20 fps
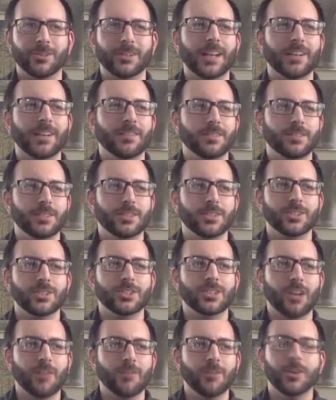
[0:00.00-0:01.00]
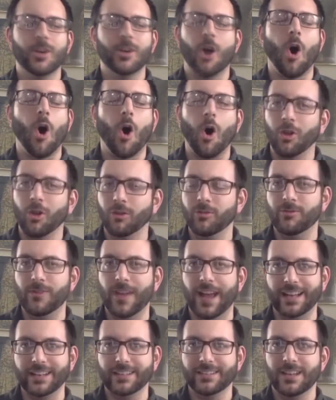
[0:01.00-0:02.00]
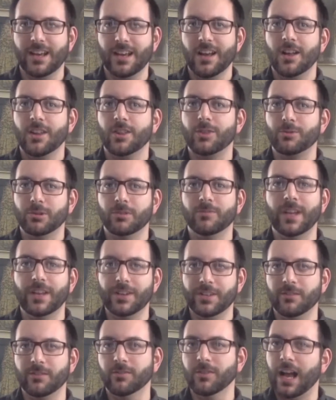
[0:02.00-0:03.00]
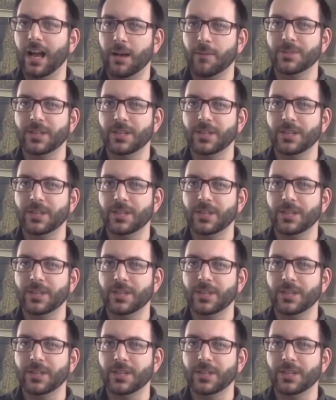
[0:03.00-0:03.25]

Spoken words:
And I discovered all of that through Inventive Labs.